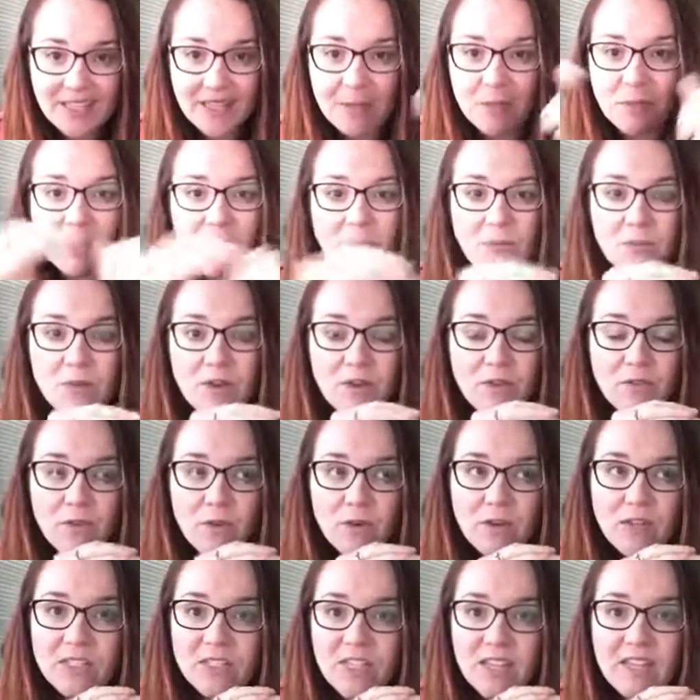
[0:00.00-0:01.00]
thing people want to
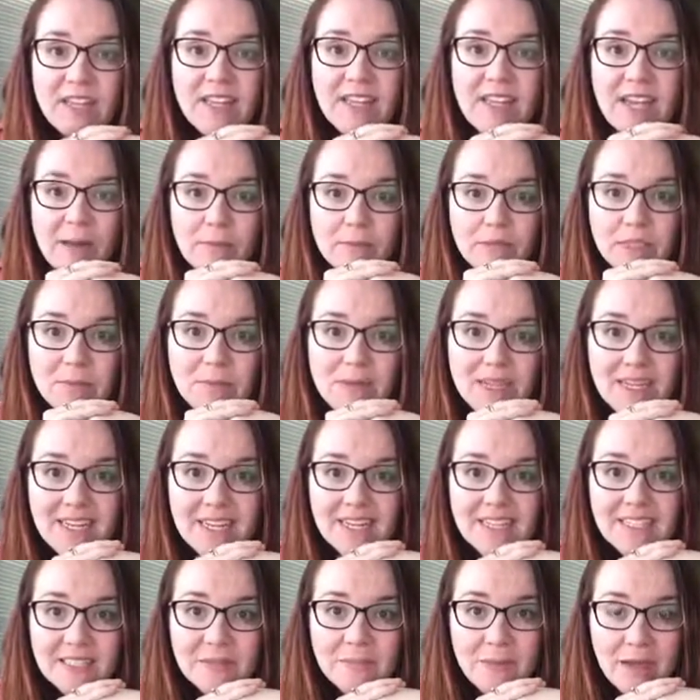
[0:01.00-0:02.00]
focus on. They come to me to
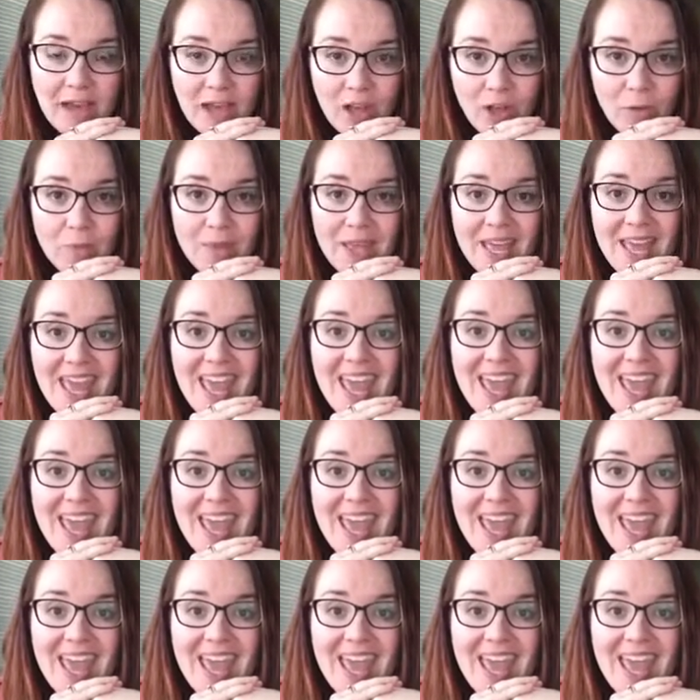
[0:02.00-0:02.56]
get some help.